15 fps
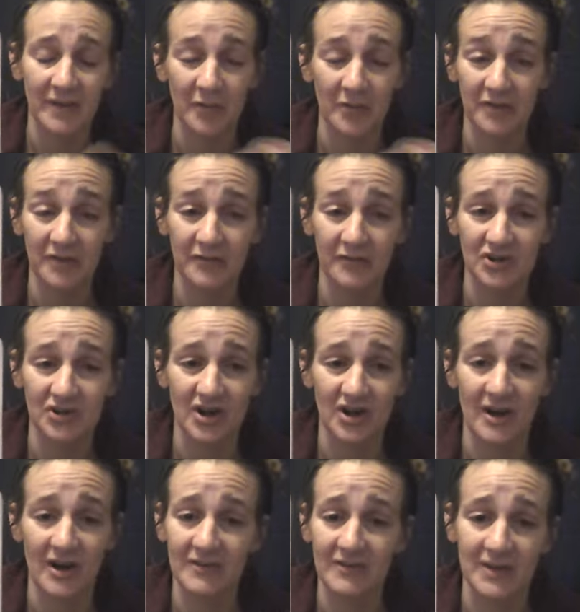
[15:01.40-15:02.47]
a breath of fresh
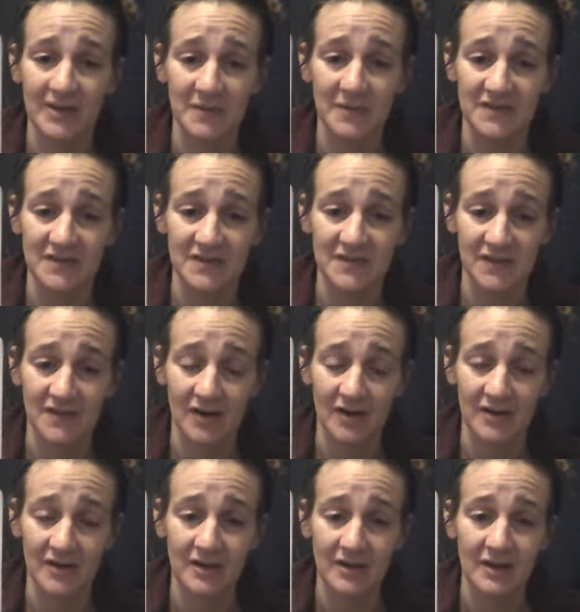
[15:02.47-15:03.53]
air every time I see this
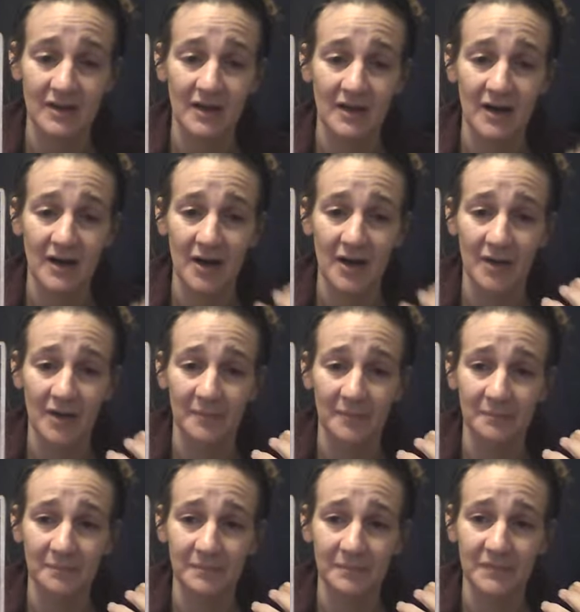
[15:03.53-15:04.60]
card.
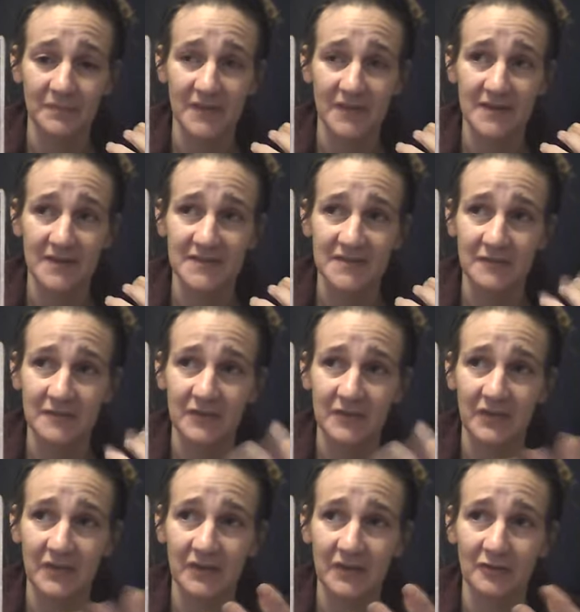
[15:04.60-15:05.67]
Um, it's a
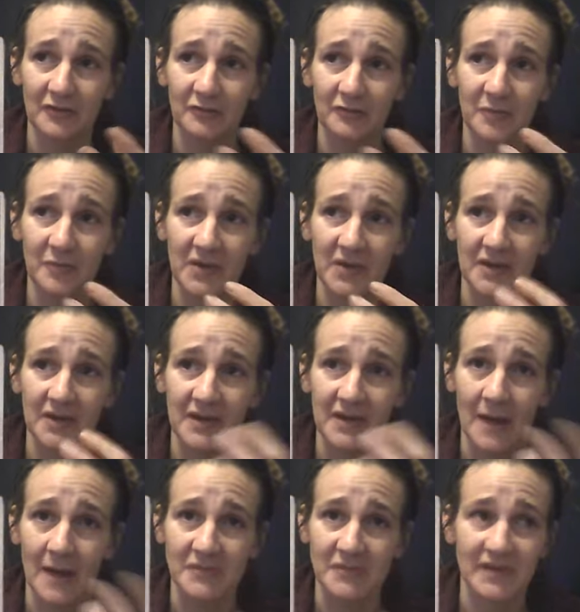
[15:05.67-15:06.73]
feeling of uh, being
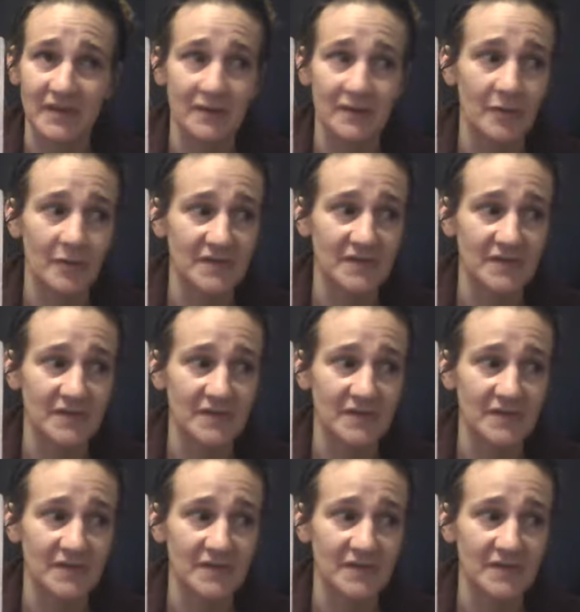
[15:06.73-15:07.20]
encapsulated